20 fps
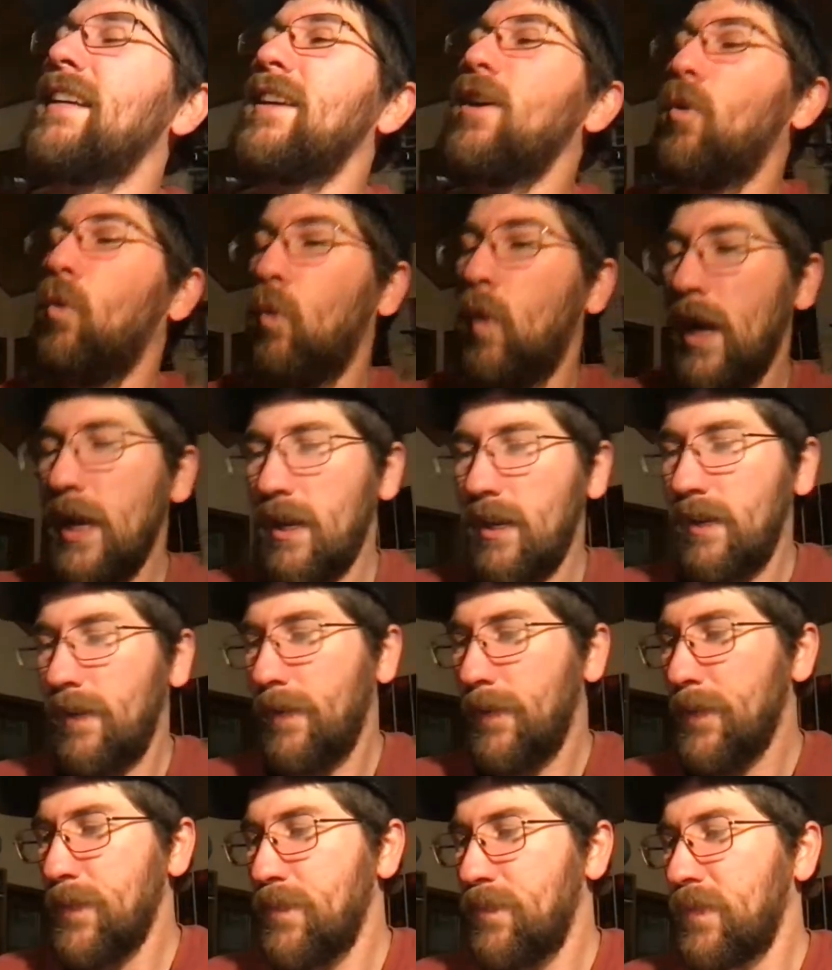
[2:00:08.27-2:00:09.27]
What
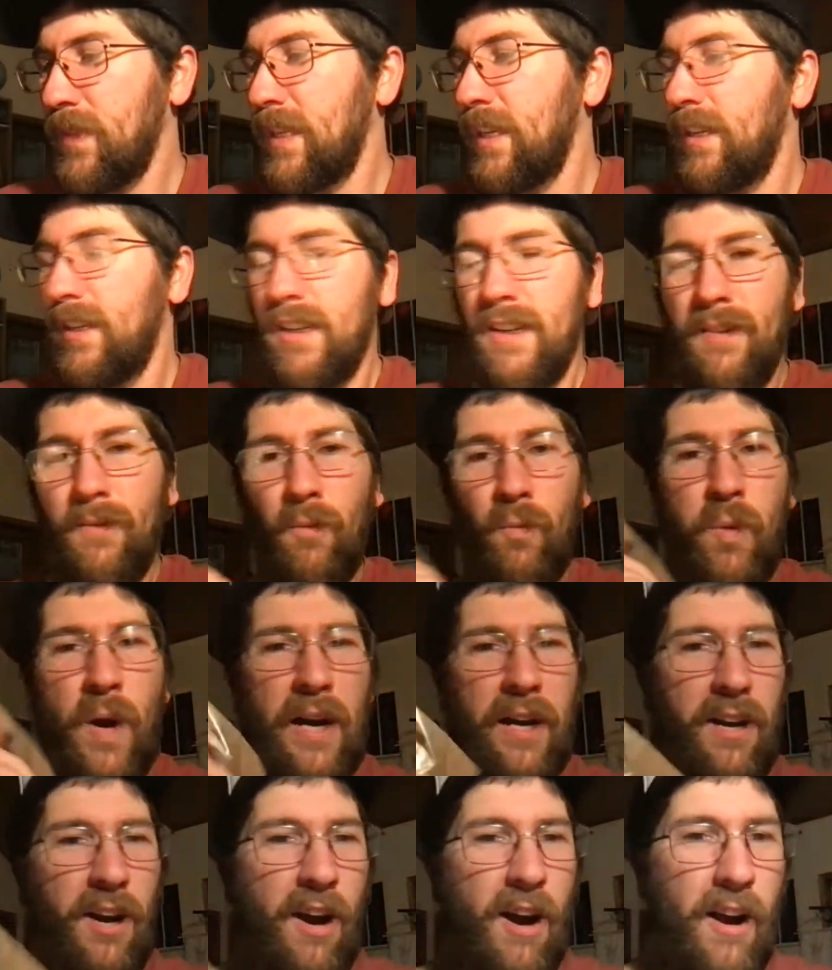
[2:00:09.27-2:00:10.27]

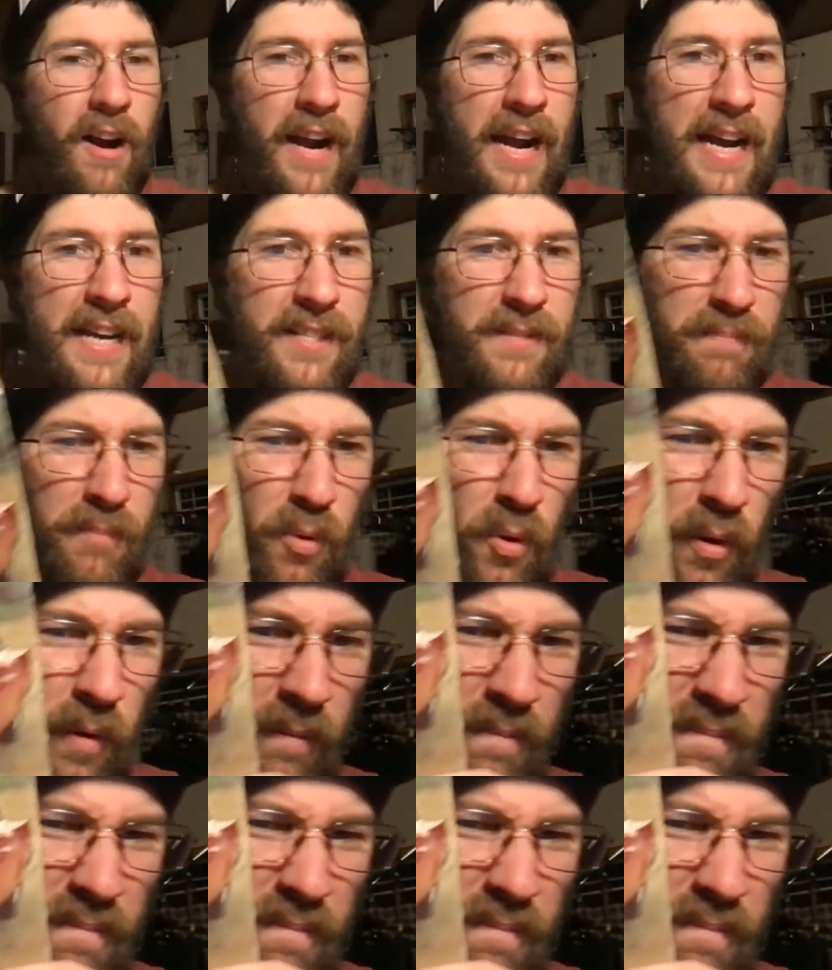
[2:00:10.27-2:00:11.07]
car has more